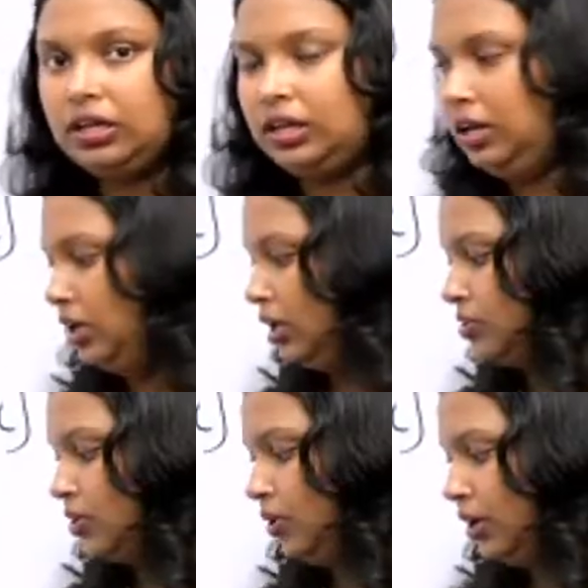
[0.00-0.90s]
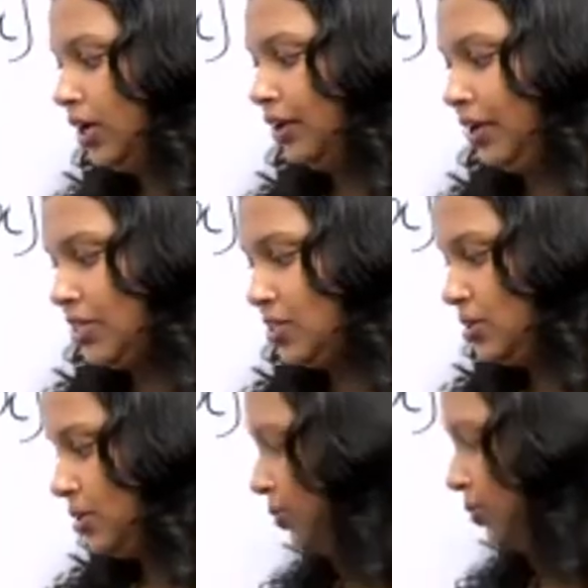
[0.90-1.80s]
Clear? So now it is
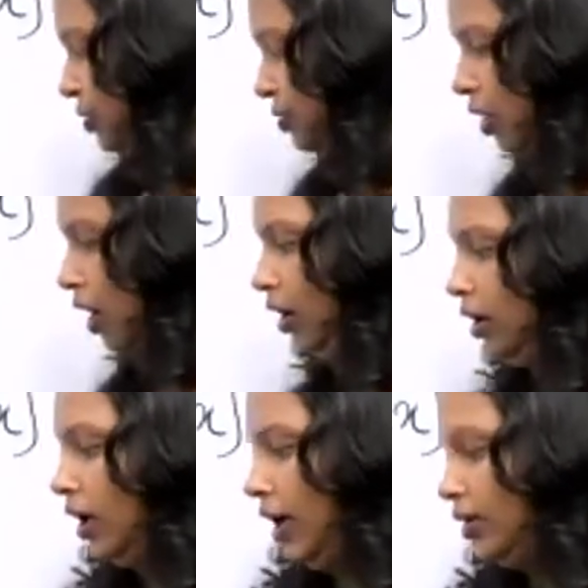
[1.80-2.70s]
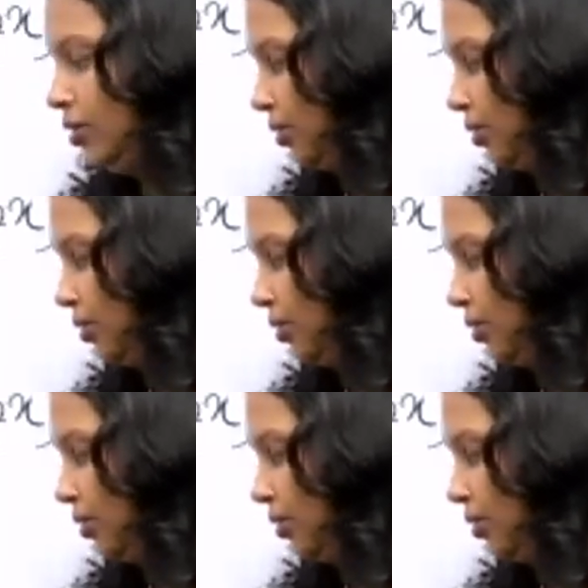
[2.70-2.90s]
2 squared and